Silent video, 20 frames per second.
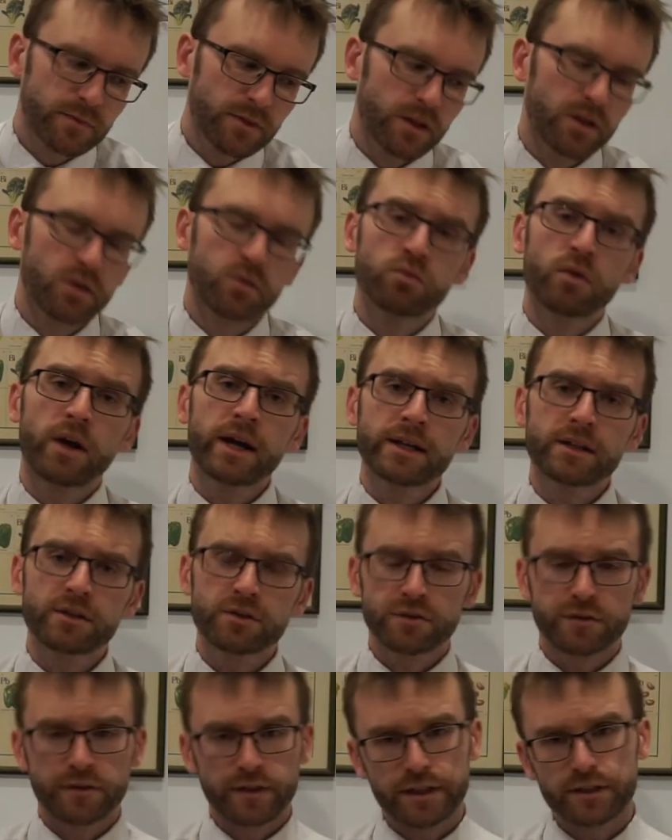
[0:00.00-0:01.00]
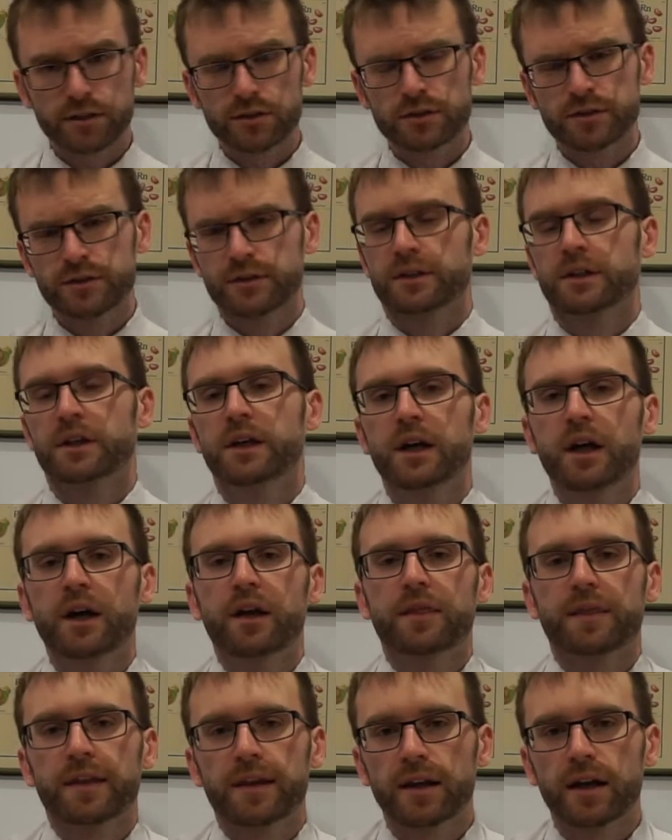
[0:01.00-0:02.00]
A radial field,
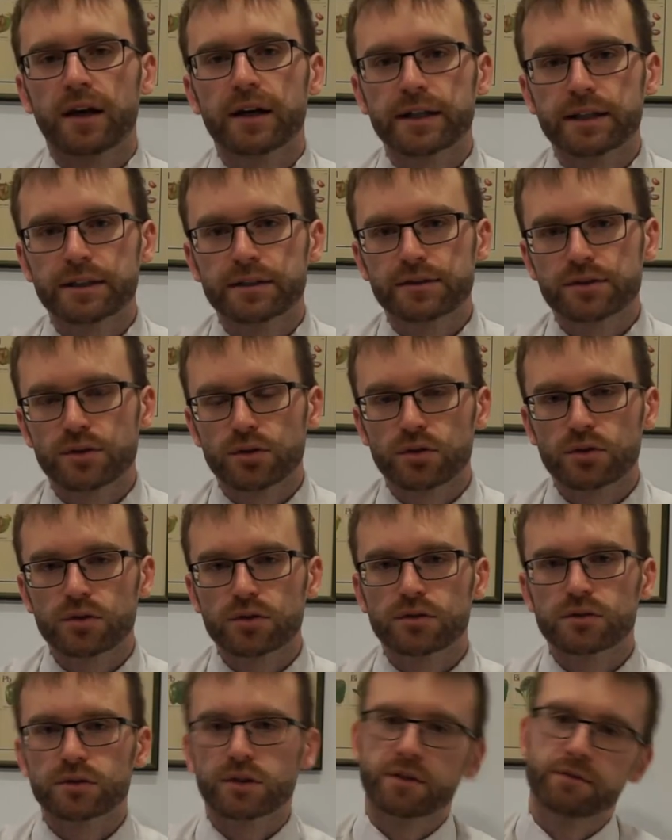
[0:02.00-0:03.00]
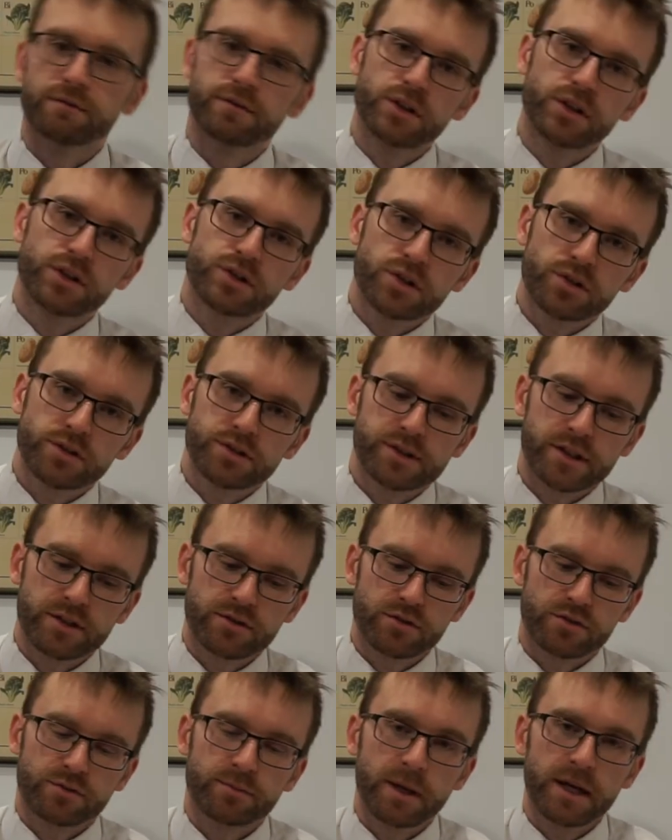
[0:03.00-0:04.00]
the lines all converge on the
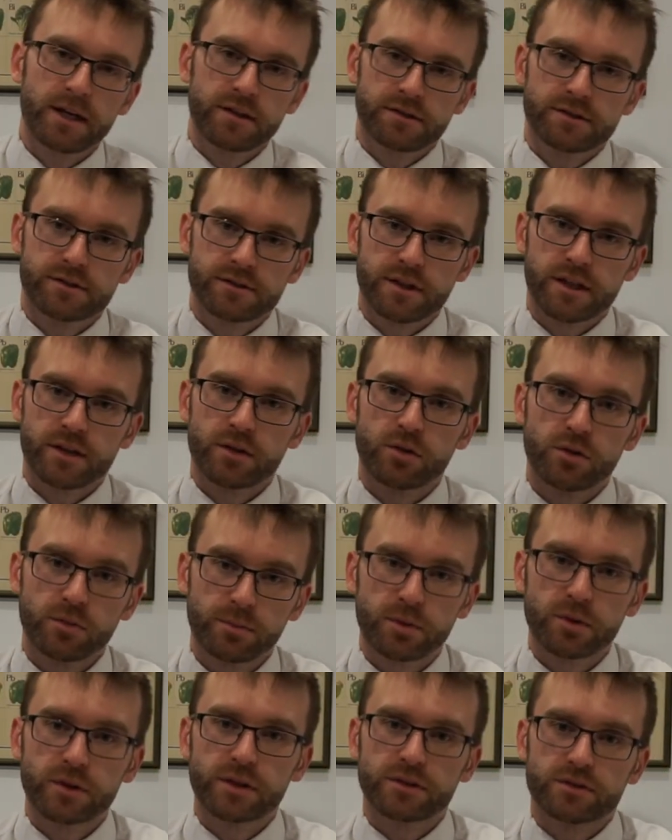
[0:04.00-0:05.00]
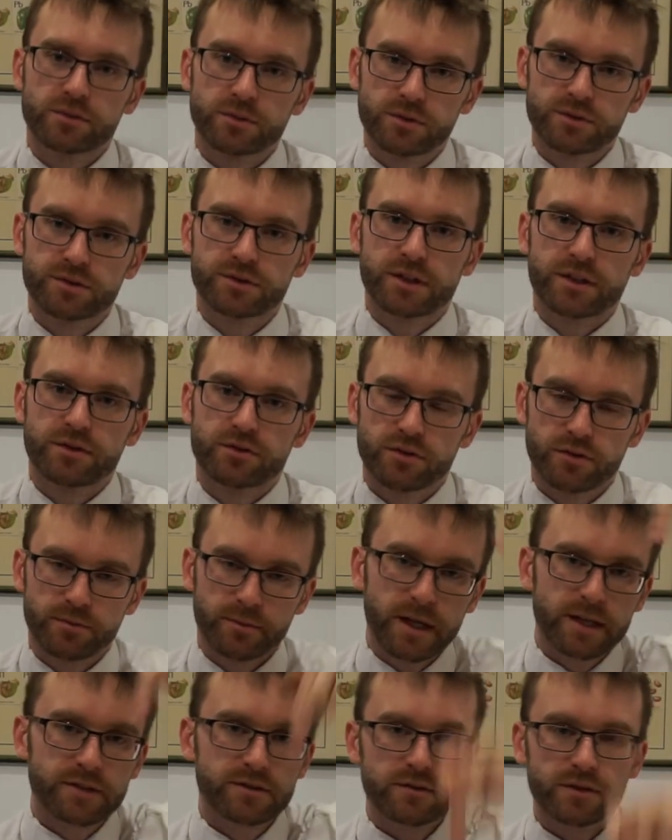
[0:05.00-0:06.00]
centre of mass, they all point towards the centre of
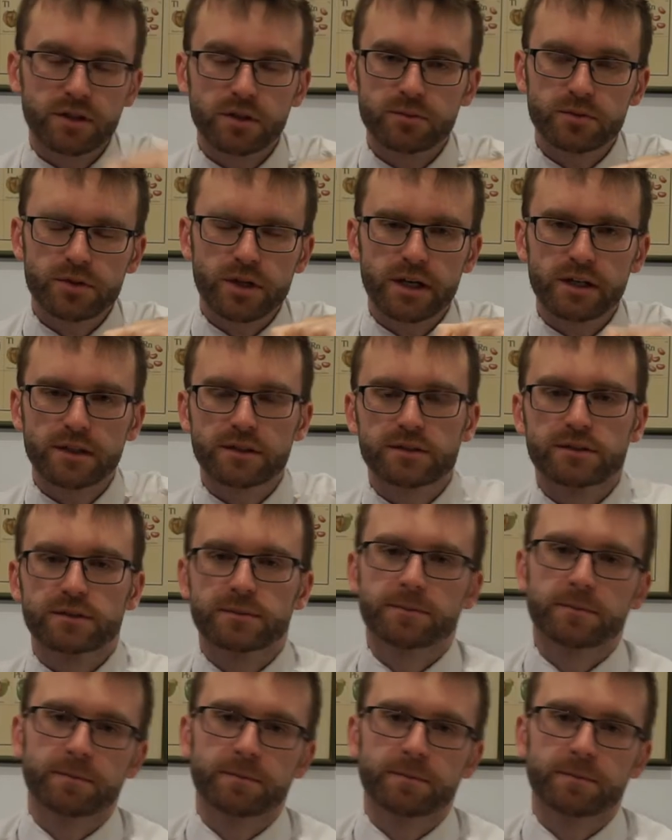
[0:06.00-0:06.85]
mass of the object,